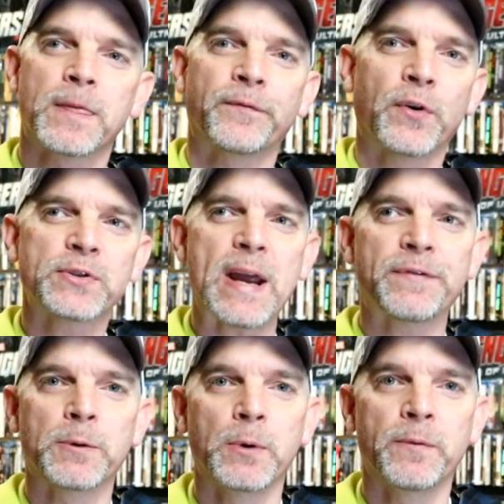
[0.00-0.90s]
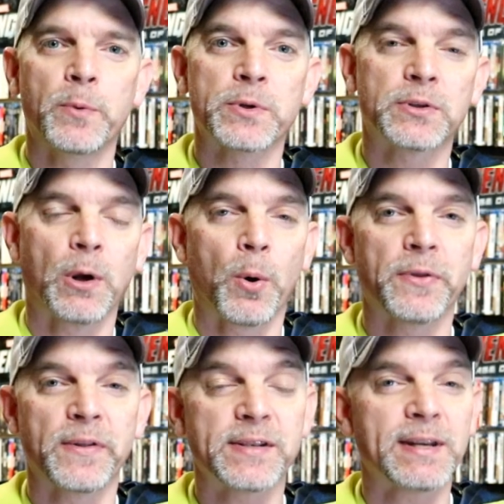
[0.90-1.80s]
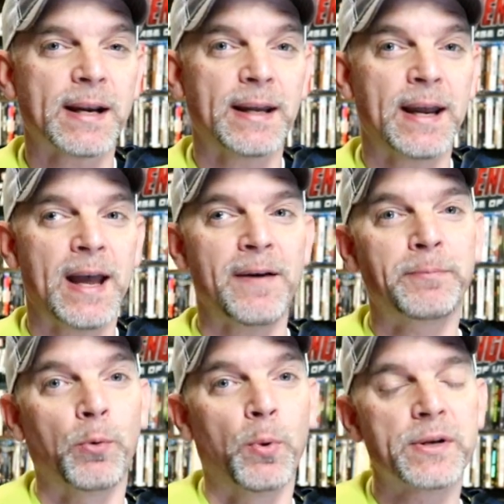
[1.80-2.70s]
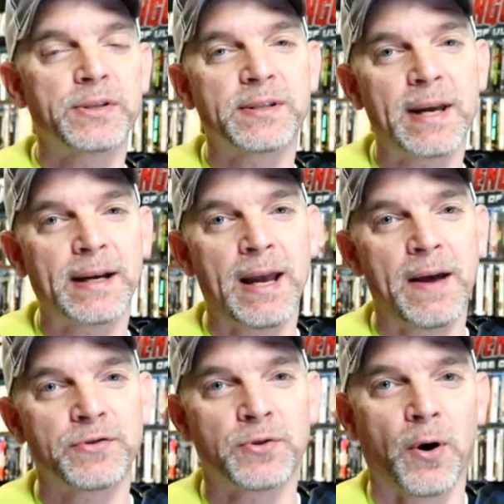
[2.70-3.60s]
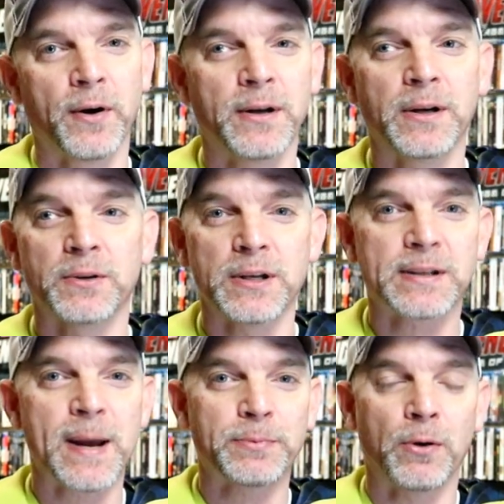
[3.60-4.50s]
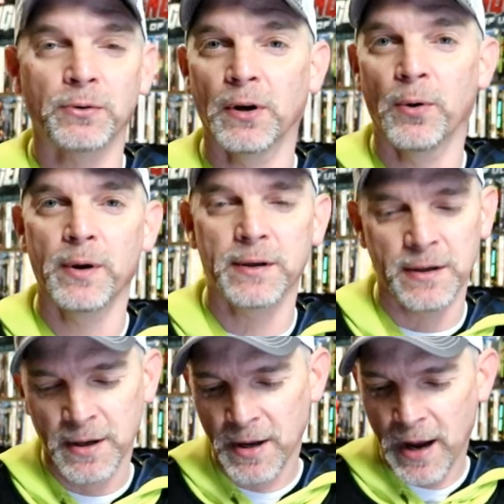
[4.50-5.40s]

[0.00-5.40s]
the first half of the movie was slower than the second half, but once the second half started, it just kept on going.